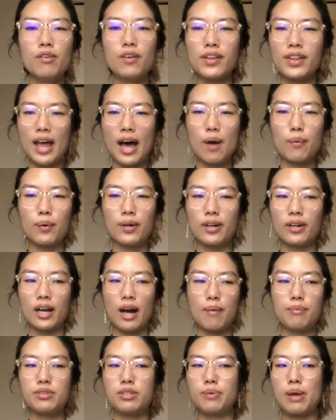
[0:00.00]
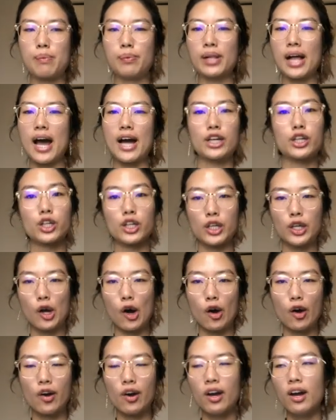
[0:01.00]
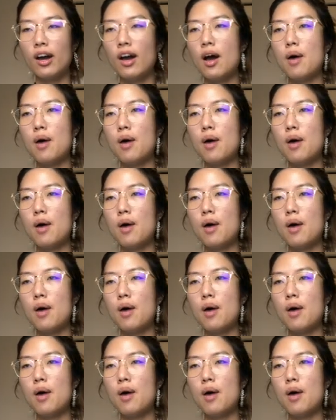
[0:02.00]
on that when it comes to people I actually know.